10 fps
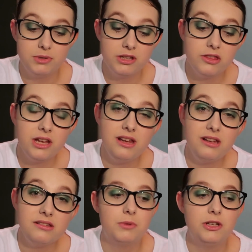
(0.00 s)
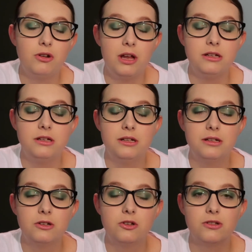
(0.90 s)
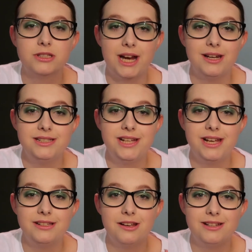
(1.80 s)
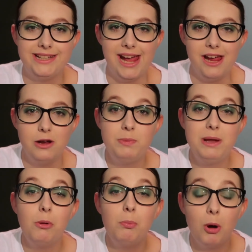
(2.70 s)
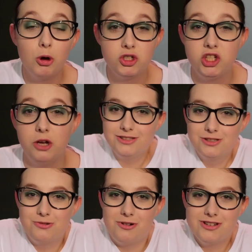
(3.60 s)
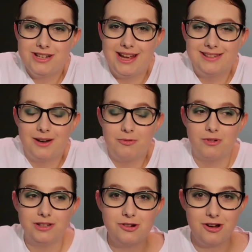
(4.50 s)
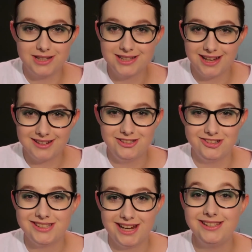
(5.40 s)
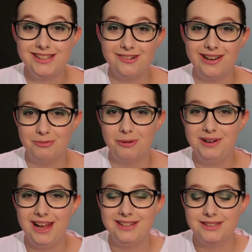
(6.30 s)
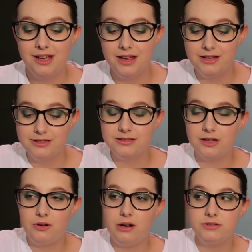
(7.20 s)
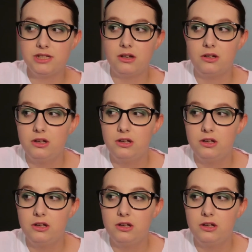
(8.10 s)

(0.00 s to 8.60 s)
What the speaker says: But the thing is, when you're like got standing tickets at a gig, people push you squashed against everyone. You can't exactly just stay still in one place. So I was like,